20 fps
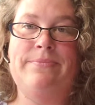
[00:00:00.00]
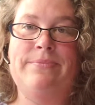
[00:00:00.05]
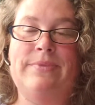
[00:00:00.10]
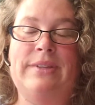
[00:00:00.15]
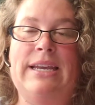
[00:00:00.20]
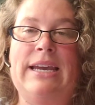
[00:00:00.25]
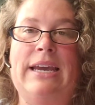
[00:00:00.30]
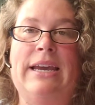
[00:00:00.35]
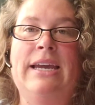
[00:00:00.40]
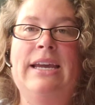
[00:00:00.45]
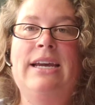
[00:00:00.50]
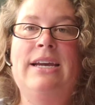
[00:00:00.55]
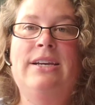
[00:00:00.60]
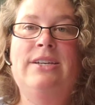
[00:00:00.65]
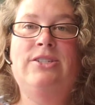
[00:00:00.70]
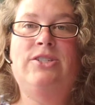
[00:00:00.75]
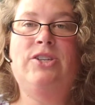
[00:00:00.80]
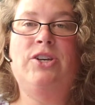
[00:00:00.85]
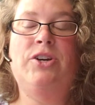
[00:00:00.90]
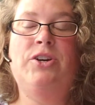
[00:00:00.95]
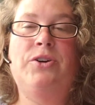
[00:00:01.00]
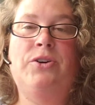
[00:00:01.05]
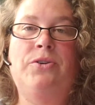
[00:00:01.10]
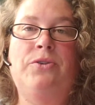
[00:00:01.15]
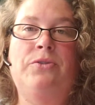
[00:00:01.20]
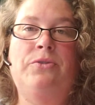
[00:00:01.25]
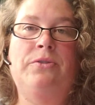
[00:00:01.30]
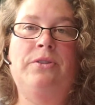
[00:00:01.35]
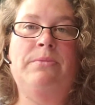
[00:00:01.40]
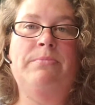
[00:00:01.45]
Okay,
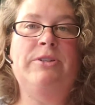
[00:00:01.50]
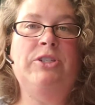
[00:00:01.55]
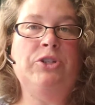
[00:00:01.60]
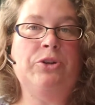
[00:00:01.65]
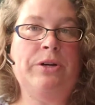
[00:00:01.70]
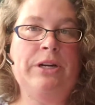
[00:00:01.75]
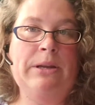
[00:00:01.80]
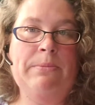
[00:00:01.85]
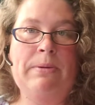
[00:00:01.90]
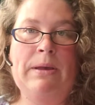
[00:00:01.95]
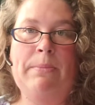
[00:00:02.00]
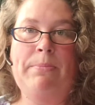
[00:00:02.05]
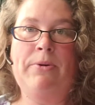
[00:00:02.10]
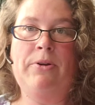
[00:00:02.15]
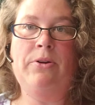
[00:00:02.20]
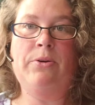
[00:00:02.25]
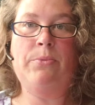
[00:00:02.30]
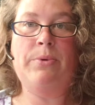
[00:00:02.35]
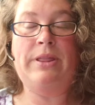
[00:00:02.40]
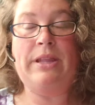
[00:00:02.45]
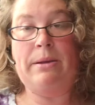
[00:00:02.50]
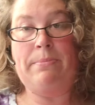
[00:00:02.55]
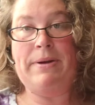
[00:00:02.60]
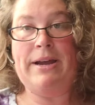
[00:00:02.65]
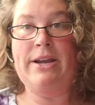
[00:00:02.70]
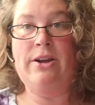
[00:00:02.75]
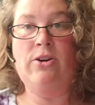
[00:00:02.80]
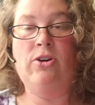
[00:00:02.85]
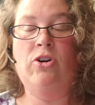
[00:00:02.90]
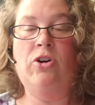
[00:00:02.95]
so the majority of people, when they buy
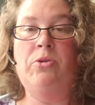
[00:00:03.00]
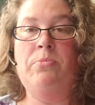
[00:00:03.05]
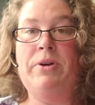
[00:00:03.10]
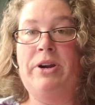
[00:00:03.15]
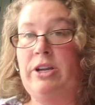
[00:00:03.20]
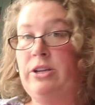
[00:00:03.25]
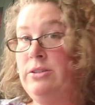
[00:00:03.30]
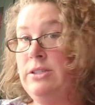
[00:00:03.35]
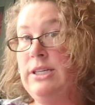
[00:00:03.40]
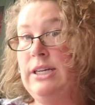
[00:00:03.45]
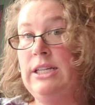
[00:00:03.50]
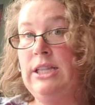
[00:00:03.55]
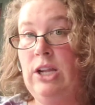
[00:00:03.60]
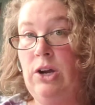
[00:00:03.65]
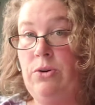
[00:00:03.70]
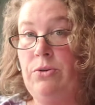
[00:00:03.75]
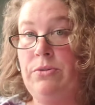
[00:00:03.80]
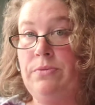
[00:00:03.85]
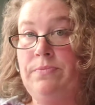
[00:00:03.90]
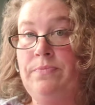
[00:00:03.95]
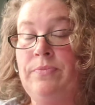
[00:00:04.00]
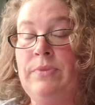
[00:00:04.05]
a home, are using a loan.